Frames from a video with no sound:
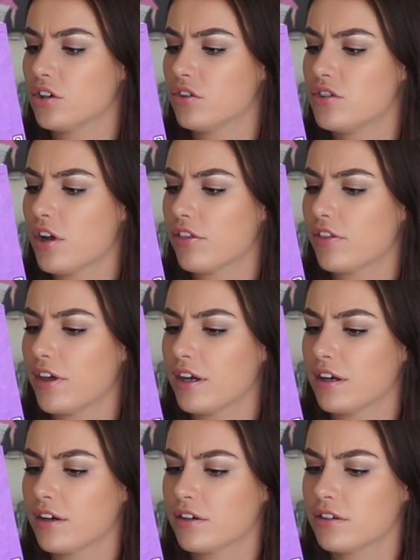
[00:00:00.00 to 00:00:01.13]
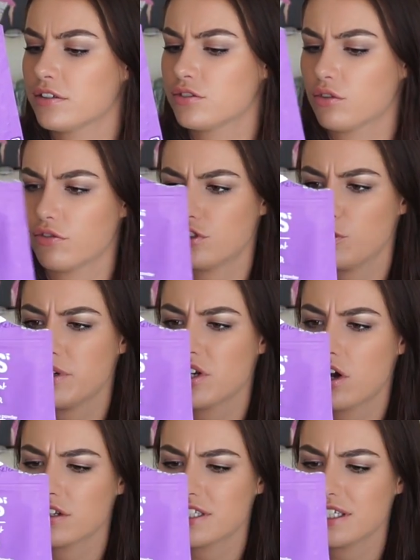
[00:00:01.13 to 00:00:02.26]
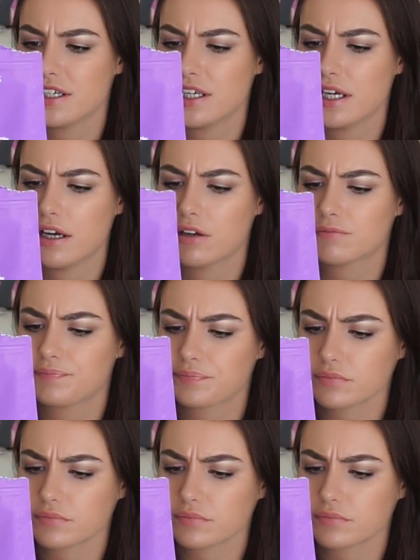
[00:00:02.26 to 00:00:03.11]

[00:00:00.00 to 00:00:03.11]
Got nothing sort of super nasty in here.